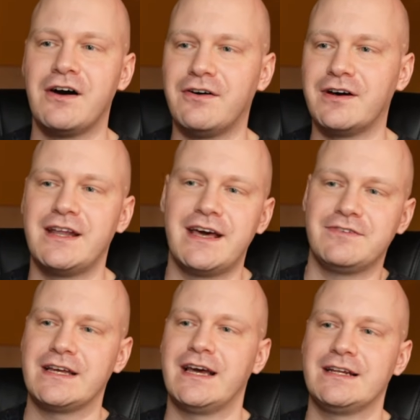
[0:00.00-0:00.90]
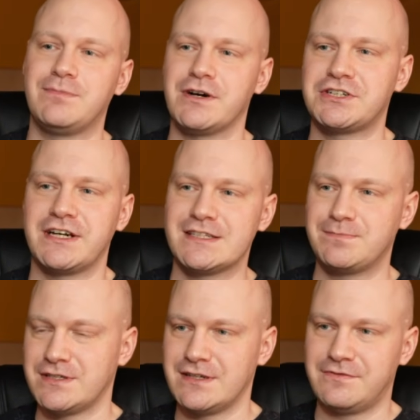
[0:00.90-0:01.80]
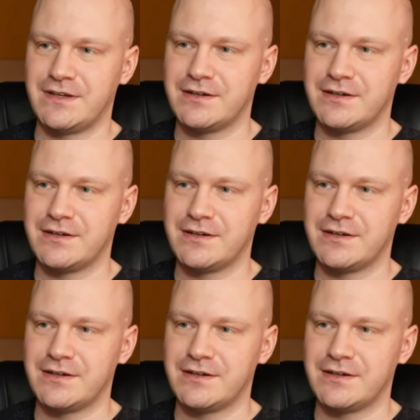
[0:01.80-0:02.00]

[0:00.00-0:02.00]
or navigate blockchain-specific